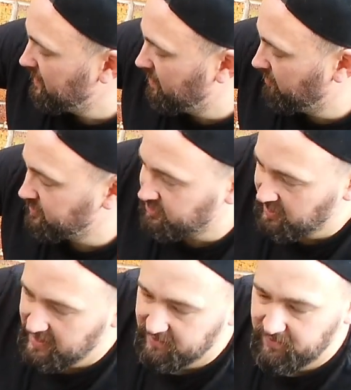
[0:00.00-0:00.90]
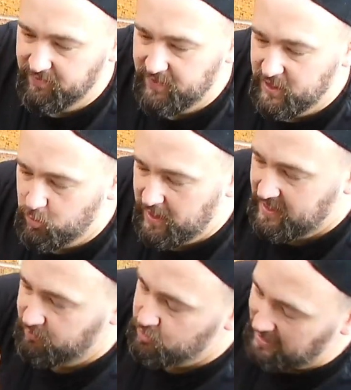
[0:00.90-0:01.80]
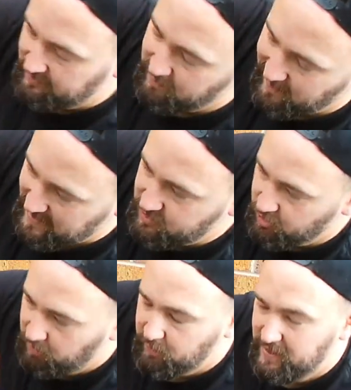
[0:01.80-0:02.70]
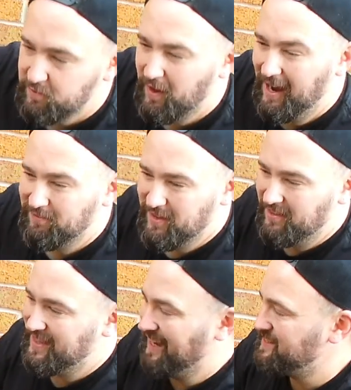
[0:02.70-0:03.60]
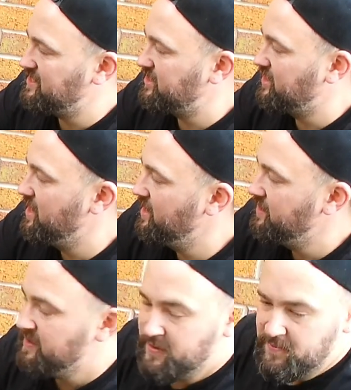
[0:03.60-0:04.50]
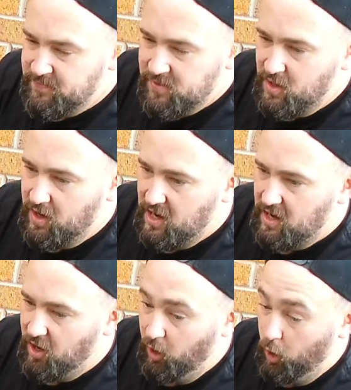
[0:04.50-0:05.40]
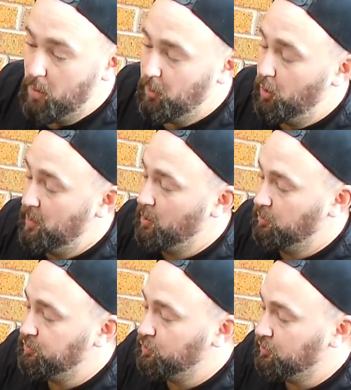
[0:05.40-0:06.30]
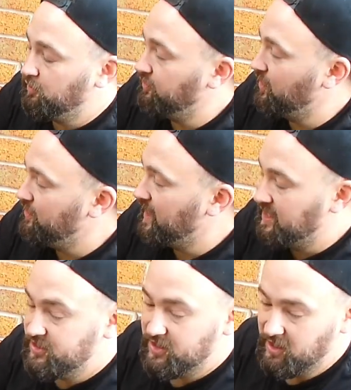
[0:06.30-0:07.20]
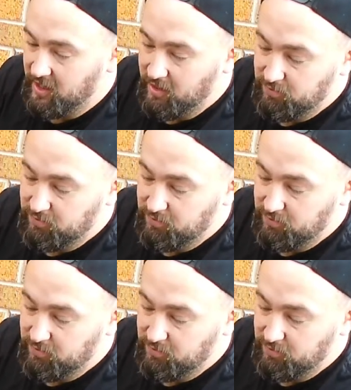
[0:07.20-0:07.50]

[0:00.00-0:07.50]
obviously this week I've tried the V-Tough V5. That's a lot more powerful than this, and a